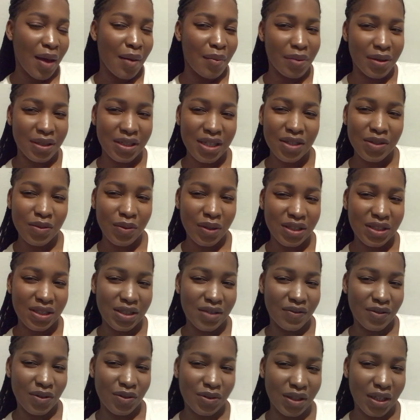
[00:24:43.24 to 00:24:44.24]
Pretend to watch
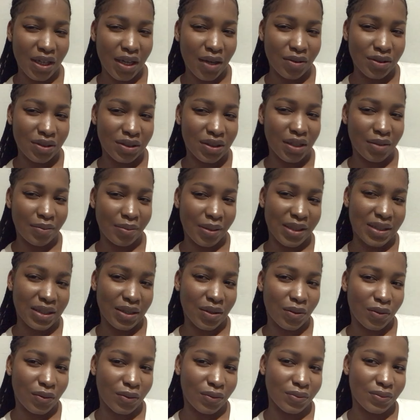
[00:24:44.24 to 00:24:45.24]
TV on the couch and then pass
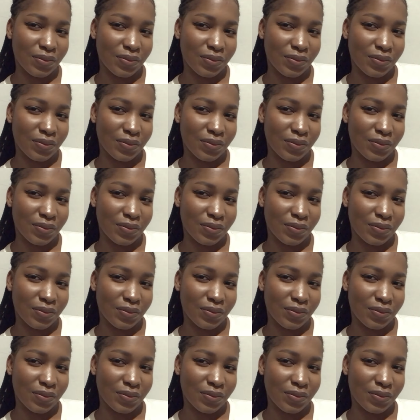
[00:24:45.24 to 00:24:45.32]
out.